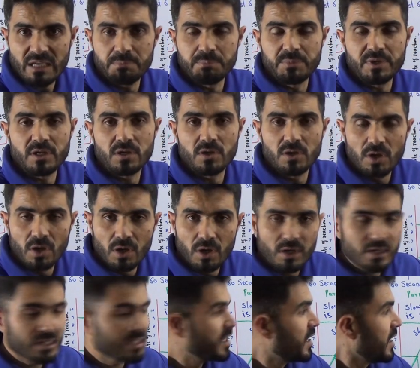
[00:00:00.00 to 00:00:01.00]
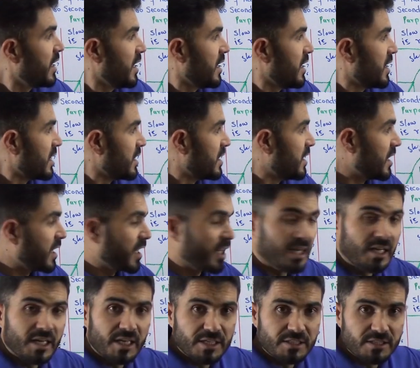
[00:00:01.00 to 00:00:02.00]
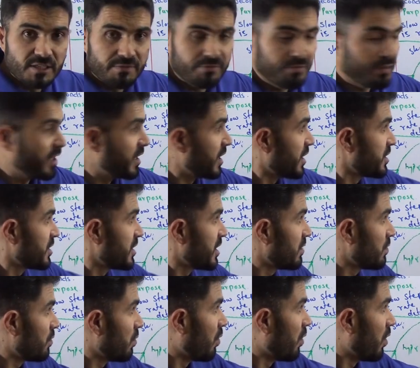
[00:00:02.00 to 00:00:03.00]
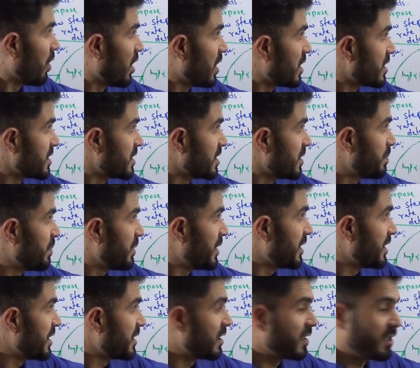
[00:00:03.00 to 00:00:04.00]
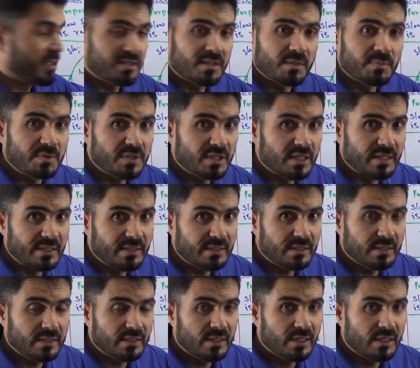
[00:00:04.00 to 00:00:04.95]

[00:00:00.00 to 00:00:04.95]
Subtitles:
because the rate of reaction was depending on the substrate.